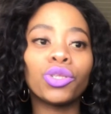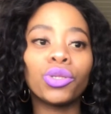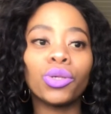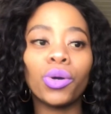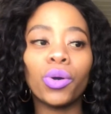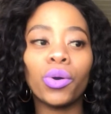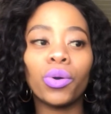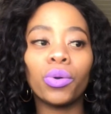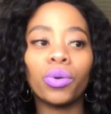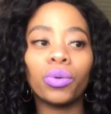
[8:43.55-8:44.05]

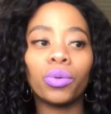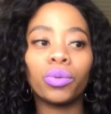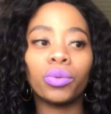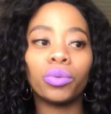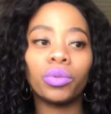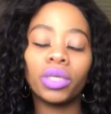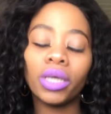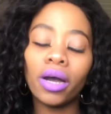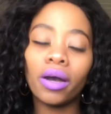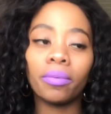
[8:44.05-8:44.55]
So
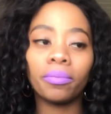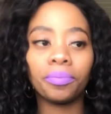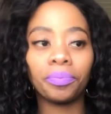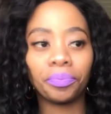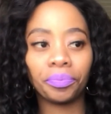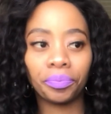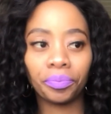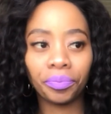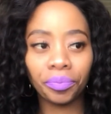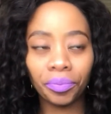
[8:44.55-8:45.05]
yeah,
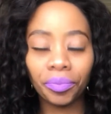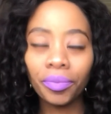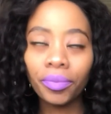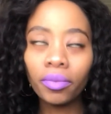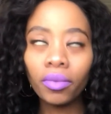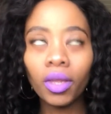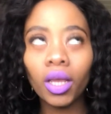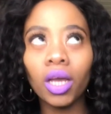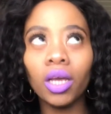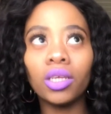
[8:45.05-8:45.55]

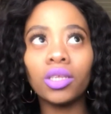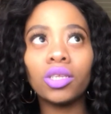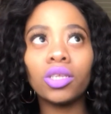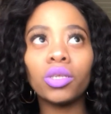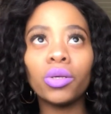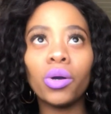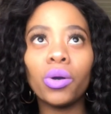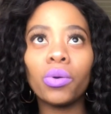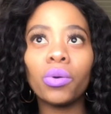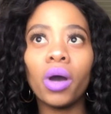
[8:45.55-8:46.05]

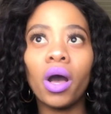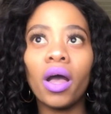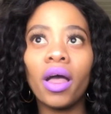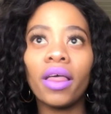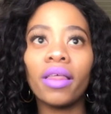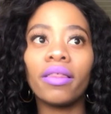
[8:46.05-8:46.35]
so